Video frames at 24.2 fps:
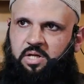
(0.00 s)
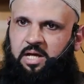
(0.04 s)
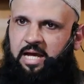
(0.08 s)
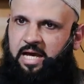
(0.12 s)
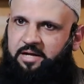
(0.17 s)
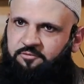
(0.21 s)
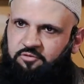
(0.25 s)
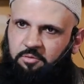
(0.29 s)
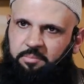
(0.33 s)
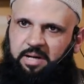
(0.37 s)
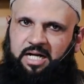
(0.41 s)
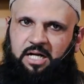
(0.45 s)

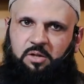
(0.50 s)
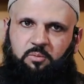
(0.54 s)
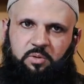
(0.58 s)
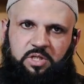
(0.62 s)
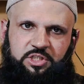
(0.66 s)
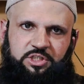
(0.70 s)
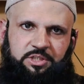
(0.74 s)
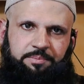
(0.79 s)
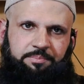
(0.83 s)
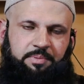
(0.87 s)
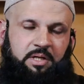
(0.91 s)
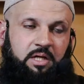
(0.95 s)
and from idol
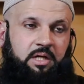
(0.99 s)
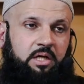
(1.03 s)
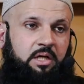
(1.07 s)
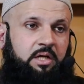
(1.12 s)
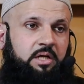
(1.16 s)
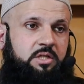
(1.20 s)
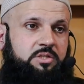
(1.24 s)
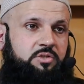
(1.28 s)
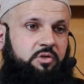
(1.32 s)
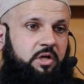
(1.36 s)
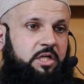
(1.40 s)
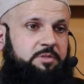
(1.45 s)
worship.
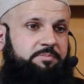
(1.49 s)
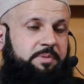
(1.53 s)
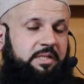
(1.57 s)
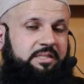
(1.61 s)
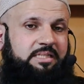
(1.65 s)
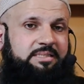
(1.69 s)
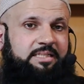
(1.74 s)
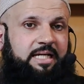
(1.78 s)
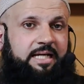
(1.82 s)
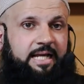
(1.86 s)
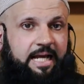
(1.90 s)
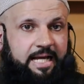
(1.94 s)
So Allah subhanahu wa
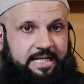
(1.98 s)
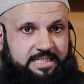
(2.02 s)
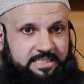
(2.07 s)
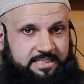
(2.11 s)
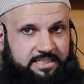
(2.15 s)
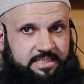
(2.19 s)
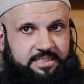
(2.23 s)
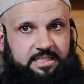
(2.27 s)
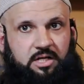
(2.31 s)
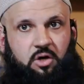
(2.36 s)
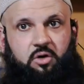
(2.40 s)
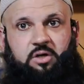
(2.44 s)
ta'ala
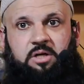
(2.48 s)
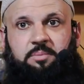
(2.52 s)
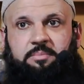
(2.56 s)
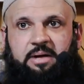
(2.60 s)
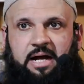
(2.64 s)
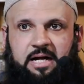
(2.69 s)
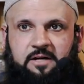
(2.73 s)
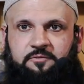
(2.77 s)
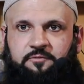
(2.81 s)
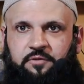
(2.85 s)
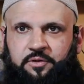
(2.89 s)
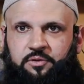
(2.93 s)
says, is now
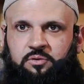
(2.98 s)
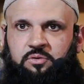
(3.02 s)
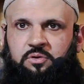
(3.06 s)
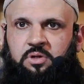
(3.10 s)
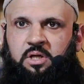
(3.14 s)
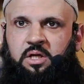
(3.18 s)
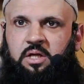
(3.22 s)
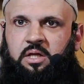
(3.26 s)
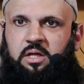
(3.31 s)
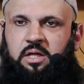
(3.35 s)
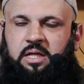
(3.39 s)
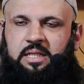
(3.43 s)
command for you